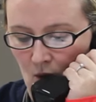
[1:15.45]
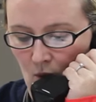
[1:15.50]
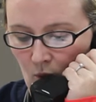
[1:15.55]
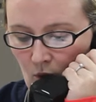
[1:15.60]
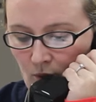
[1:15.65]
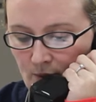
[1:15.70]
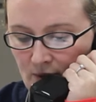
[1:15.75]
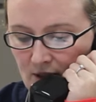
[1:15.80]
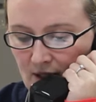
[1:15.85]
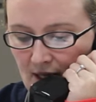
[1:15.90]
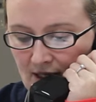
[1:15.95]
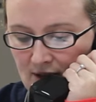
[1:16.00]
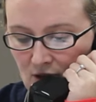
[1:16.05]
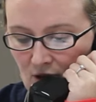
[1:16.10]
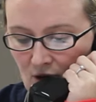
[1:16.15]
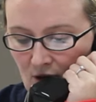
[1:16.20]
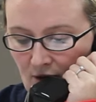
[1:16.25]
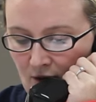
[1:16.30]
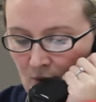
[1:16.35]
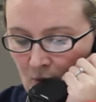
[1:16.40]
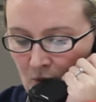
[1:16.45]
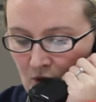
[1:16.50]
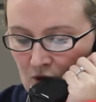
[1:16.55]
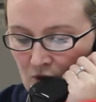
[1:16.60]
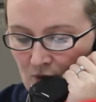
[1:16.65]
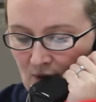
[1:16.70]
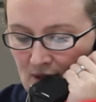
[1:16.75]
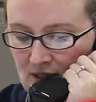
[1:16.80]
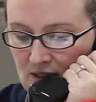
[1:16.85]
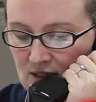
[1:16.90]
We'll be glad to call them when
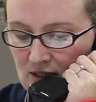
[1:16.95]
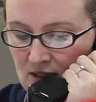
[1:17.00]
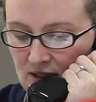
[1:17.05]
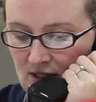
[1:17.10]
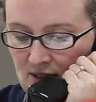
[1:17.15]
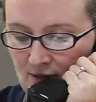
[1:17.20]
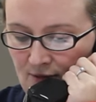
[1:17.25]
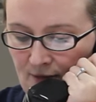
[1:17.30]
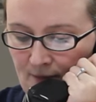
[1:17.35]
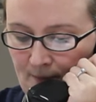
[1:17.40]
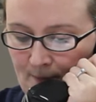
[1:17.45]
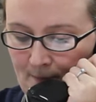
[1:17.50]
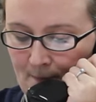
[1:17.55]
you're ready to leave.